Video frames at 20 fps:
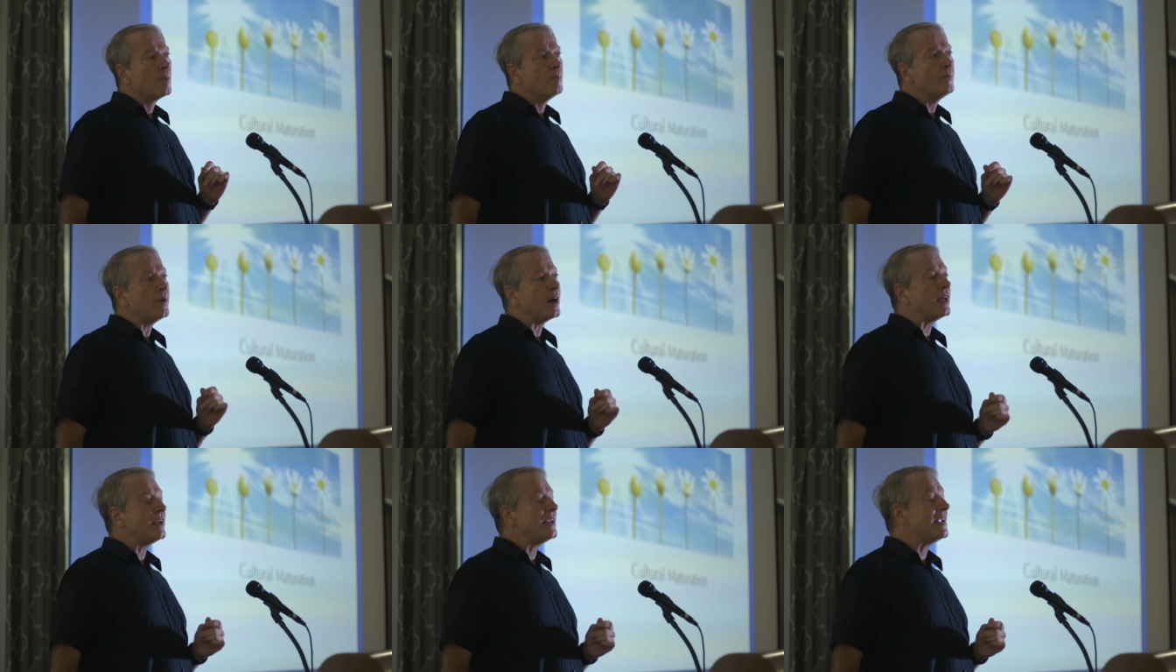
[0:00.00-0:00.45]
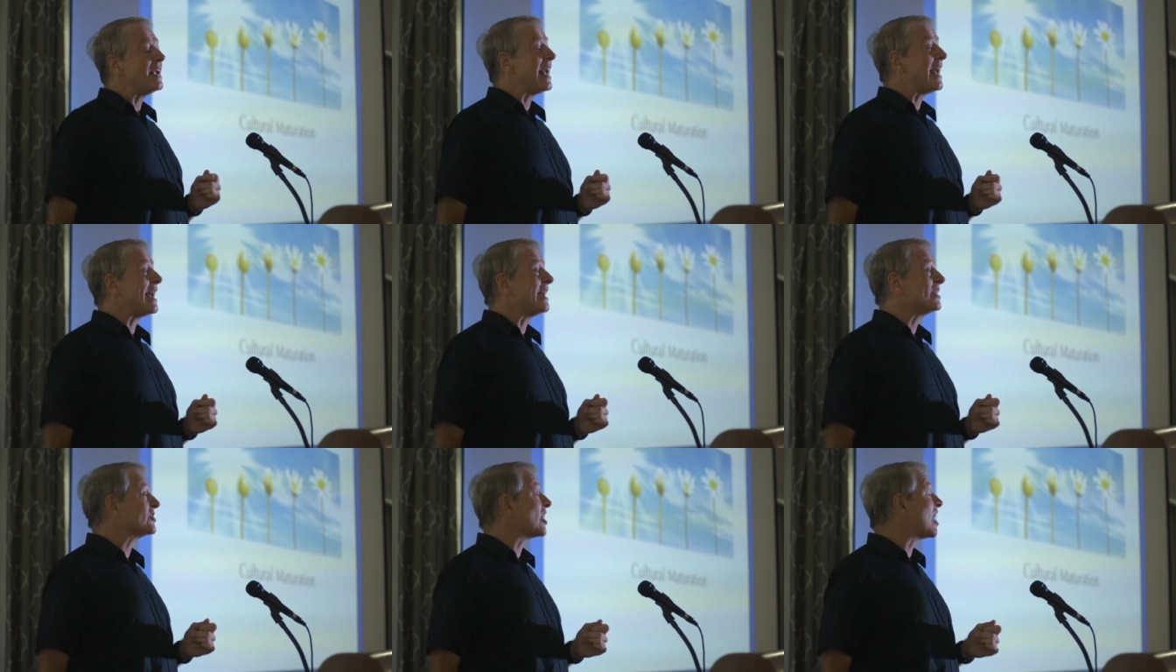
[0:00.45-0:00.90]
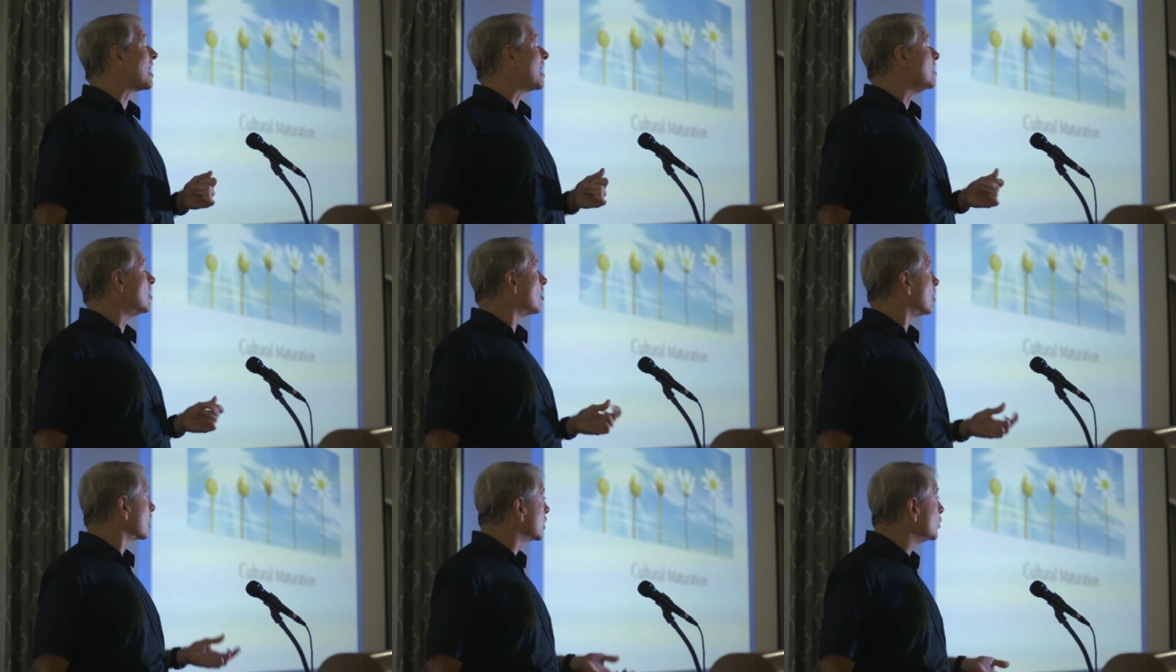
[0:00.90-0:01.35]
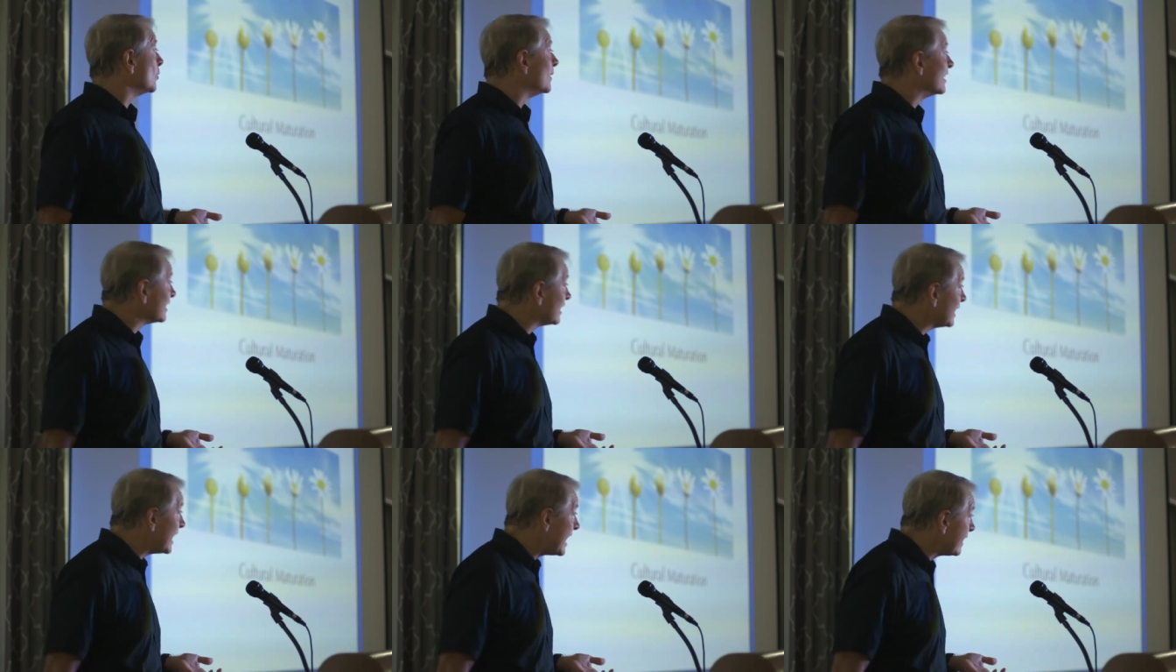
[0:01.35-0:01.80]
But as I argue at
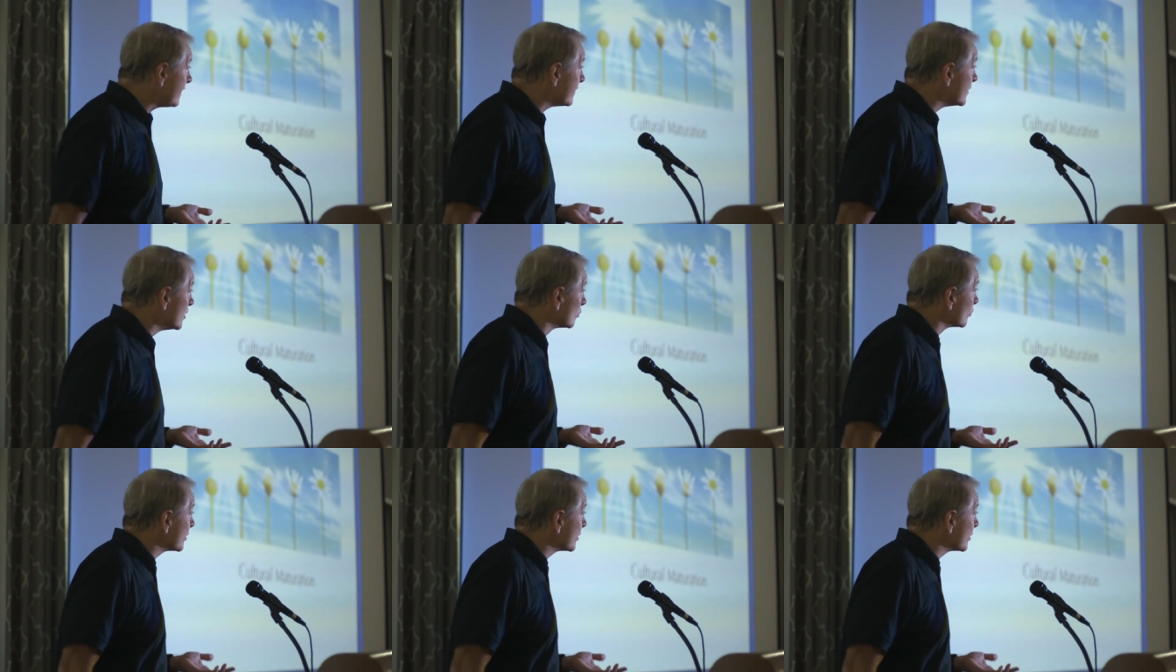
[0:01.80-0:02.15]
length in a